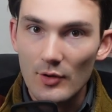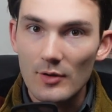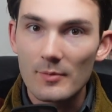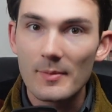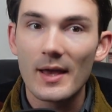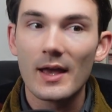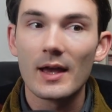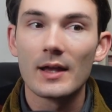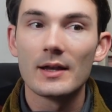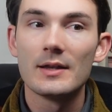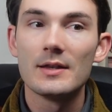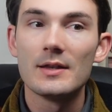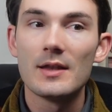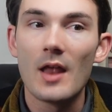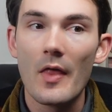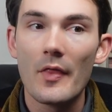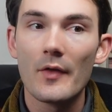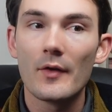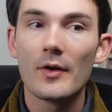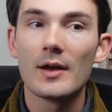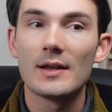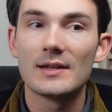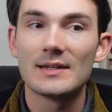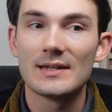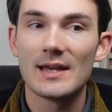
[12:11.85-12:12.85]
you can make
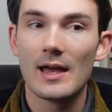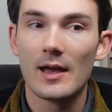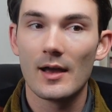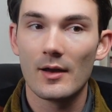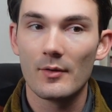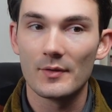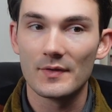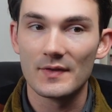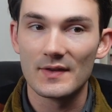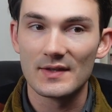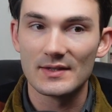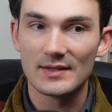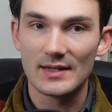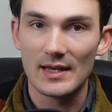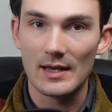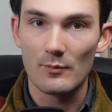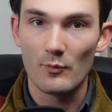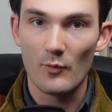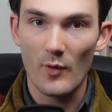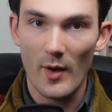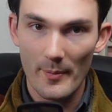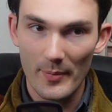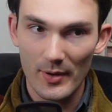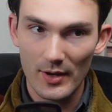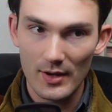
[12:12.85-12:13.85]
another attack with the
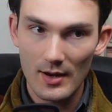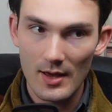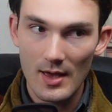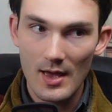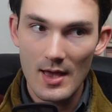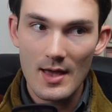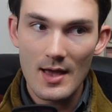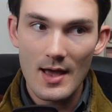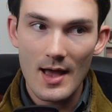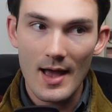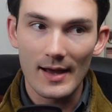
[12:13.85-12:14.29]
same weapon